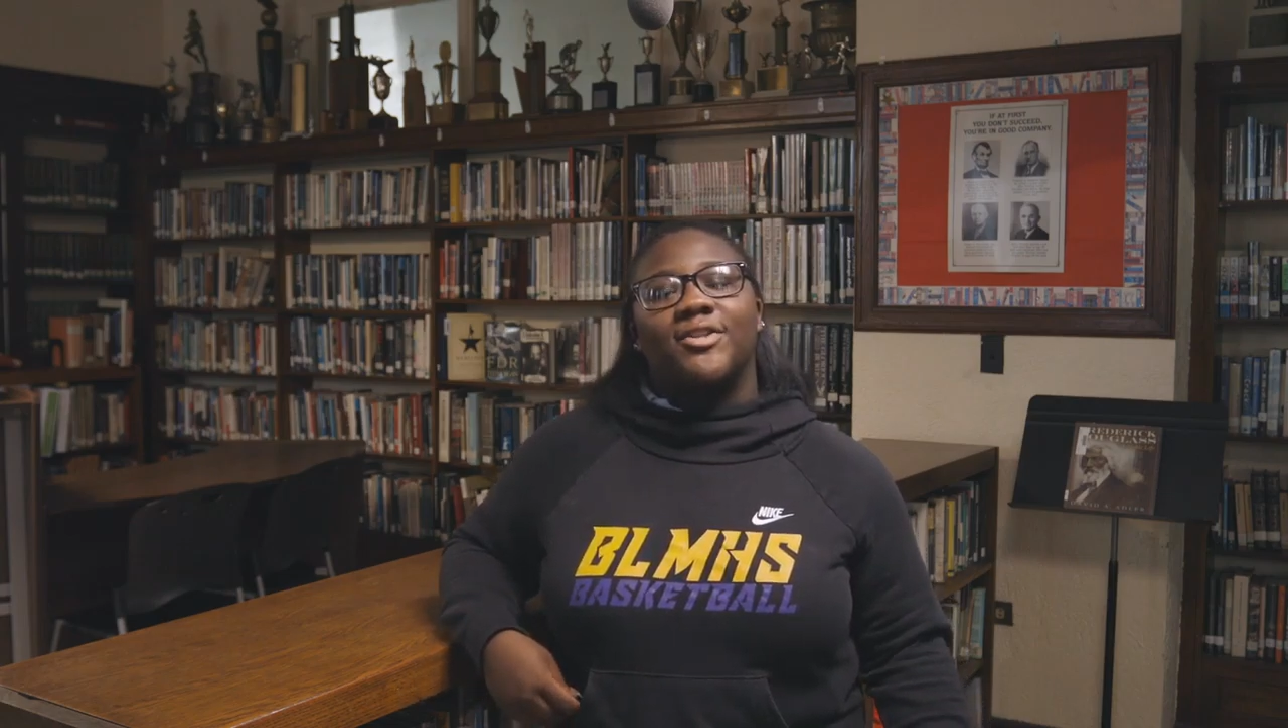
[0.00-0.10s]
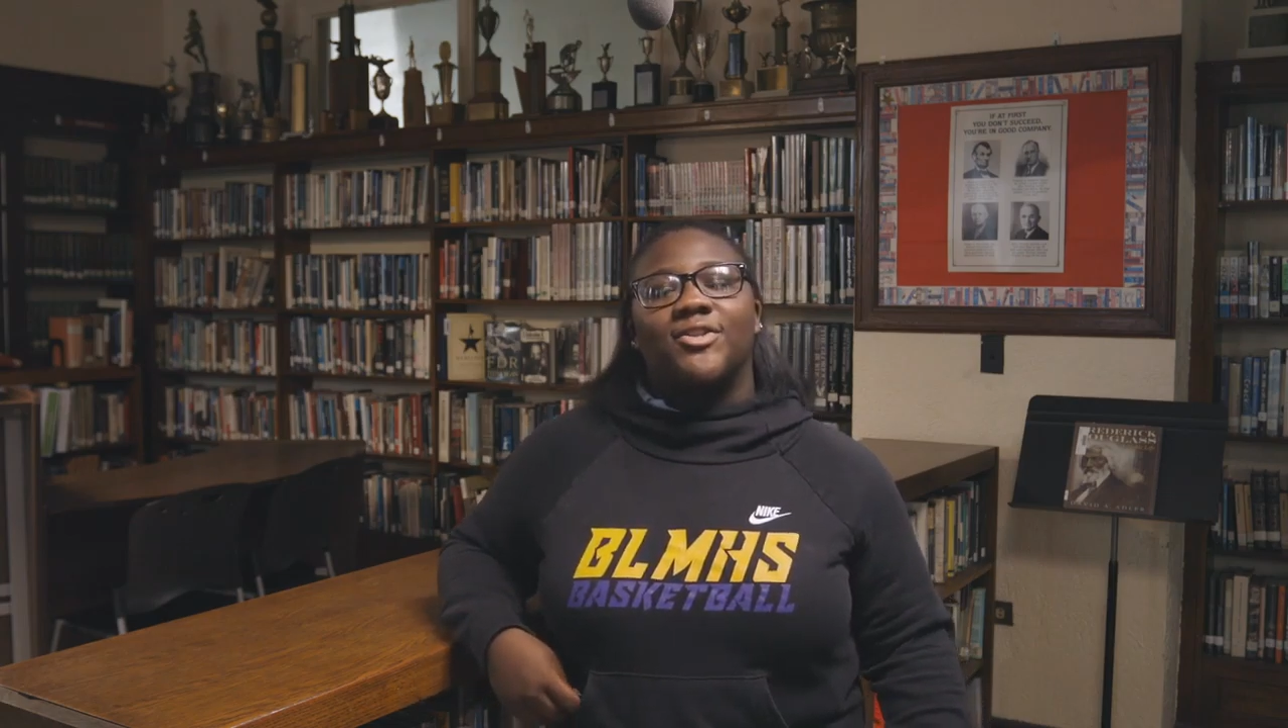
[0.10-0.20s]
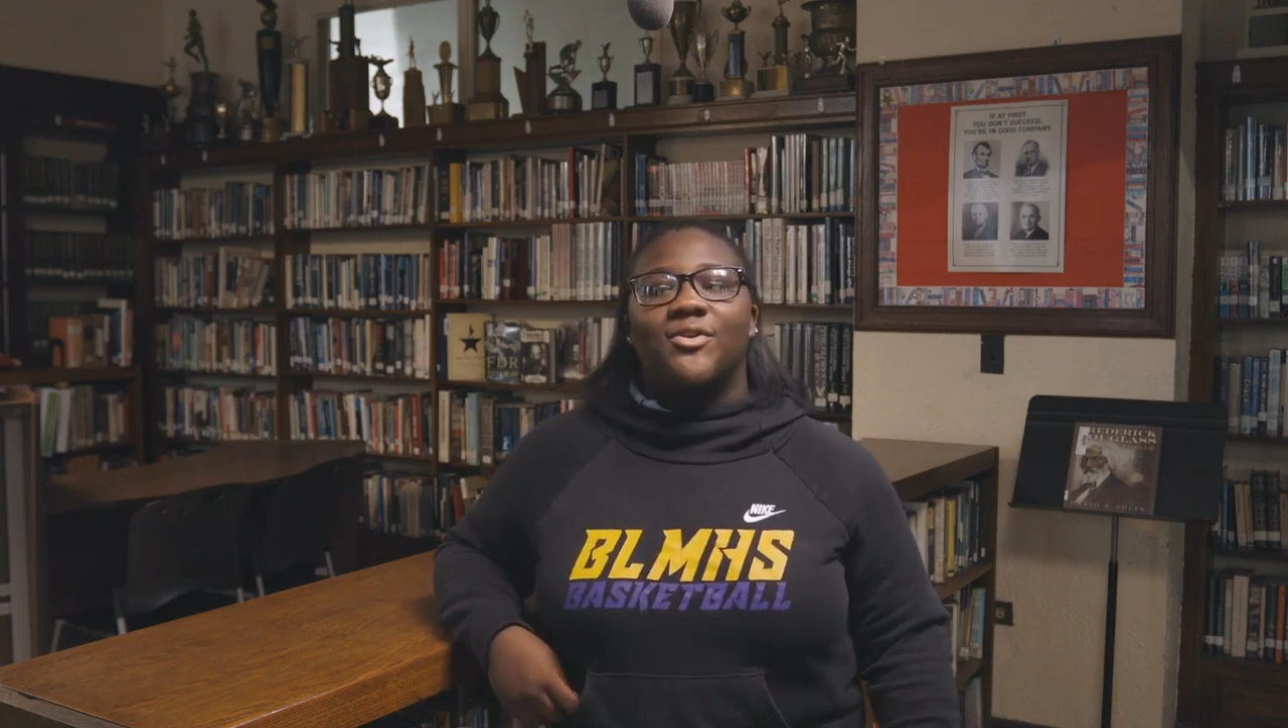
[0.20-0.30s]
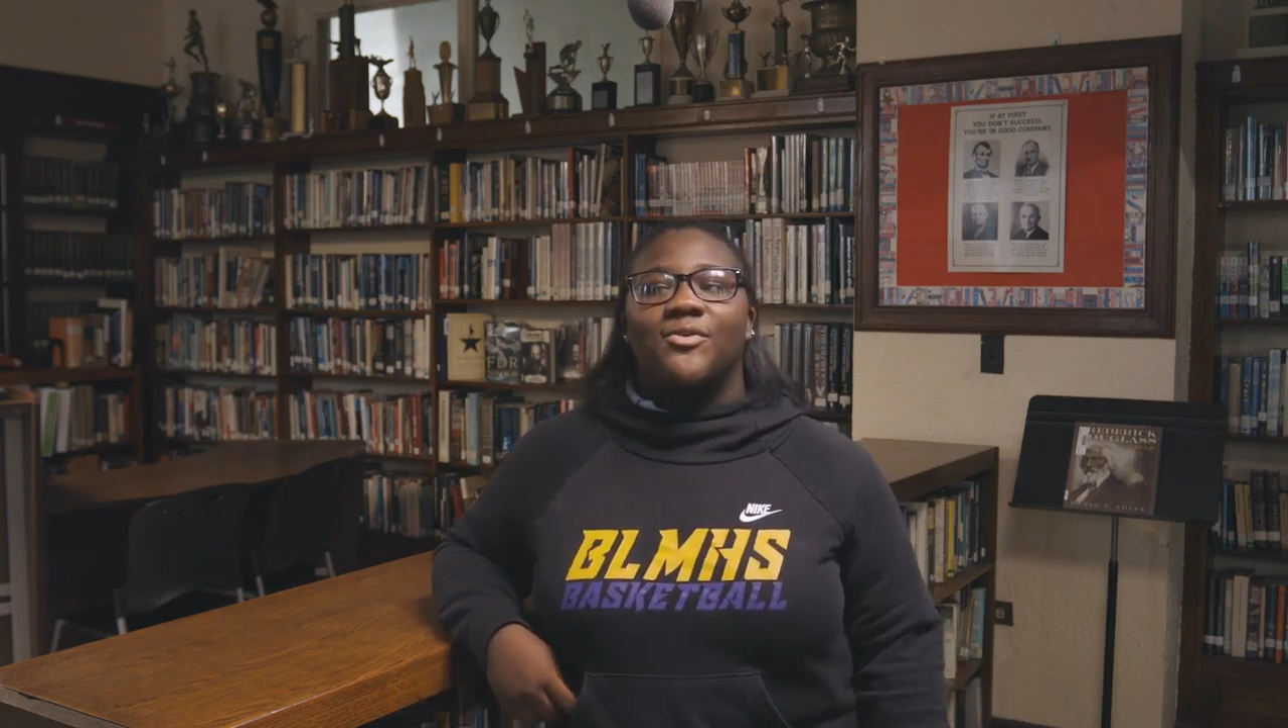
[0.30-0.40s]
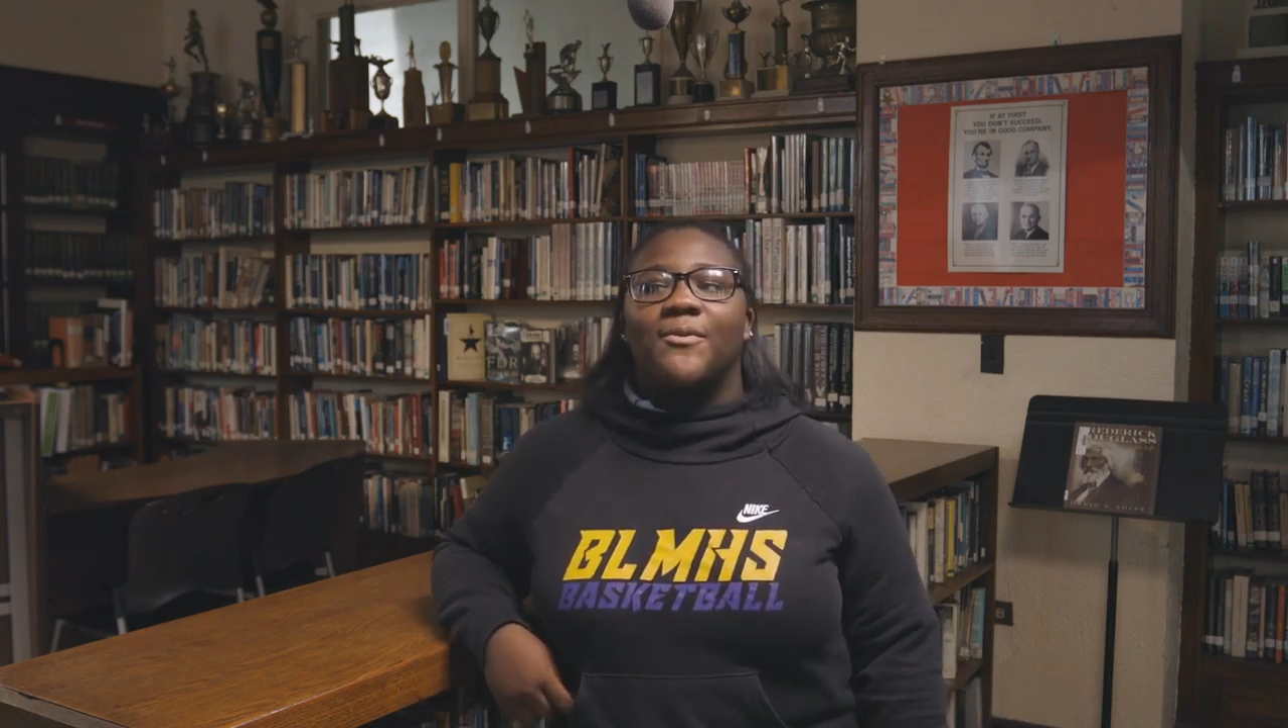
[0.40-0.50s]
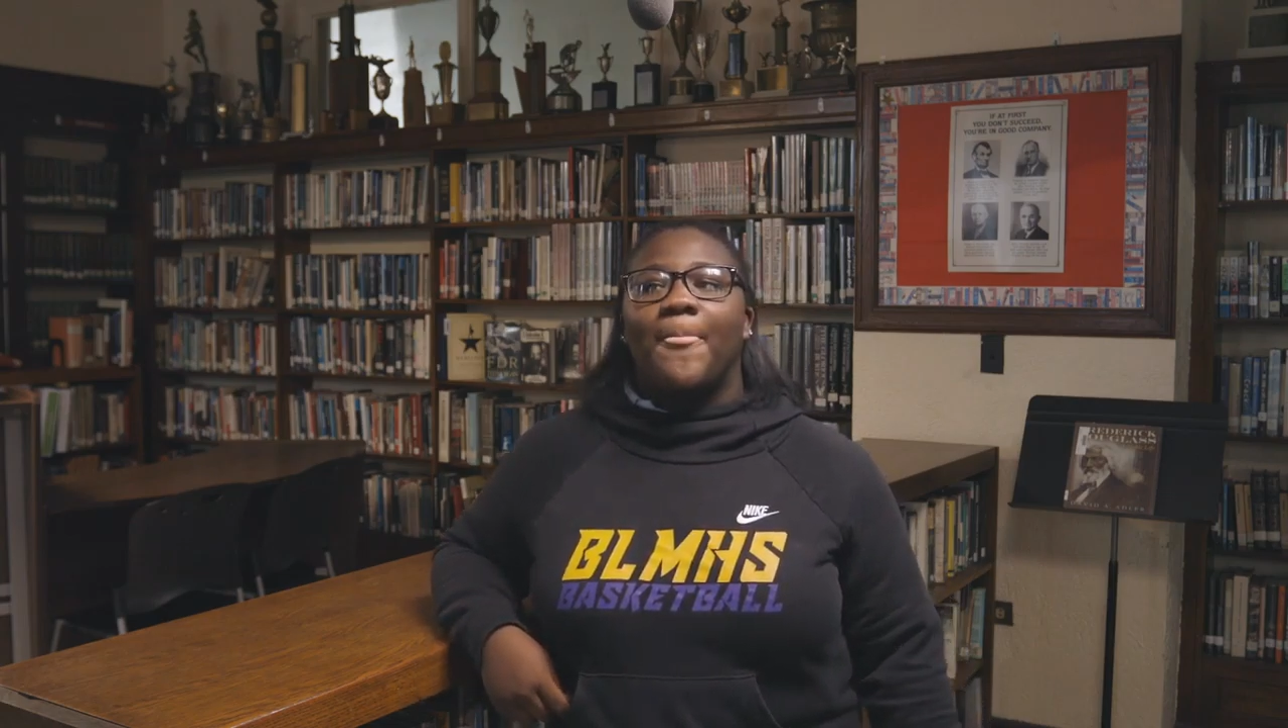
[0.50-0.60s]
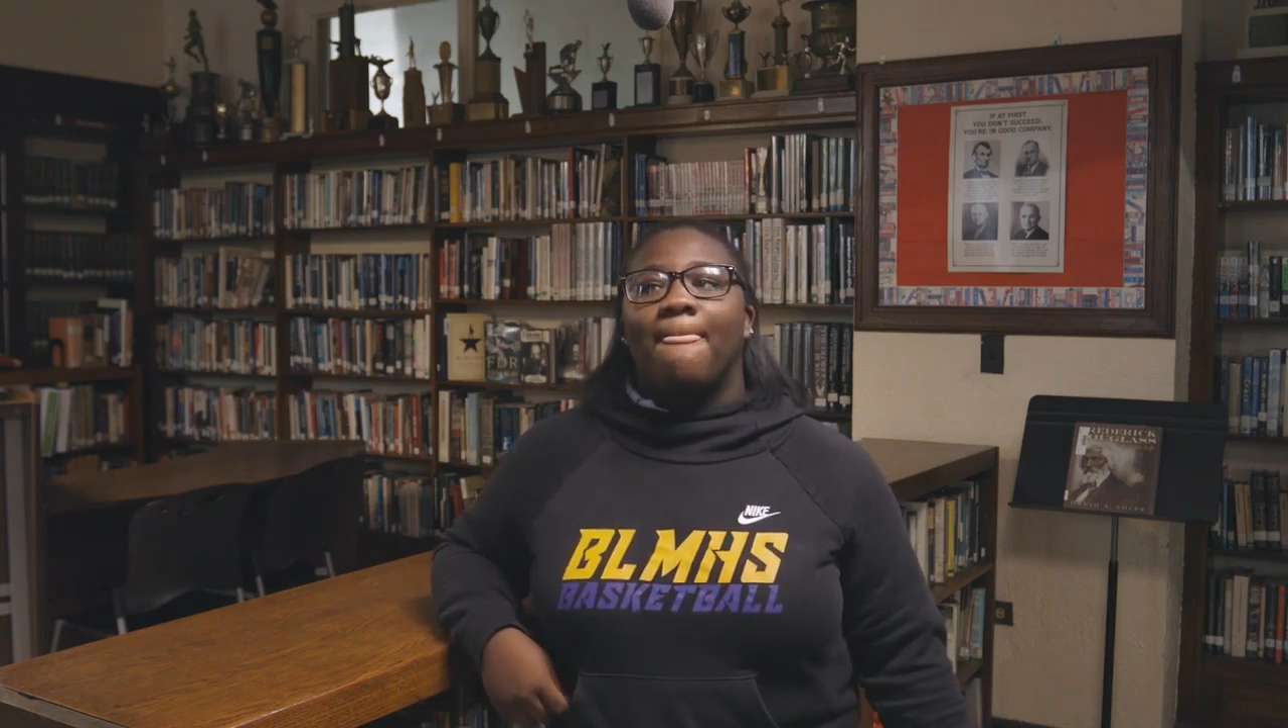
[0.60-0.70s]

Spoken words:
So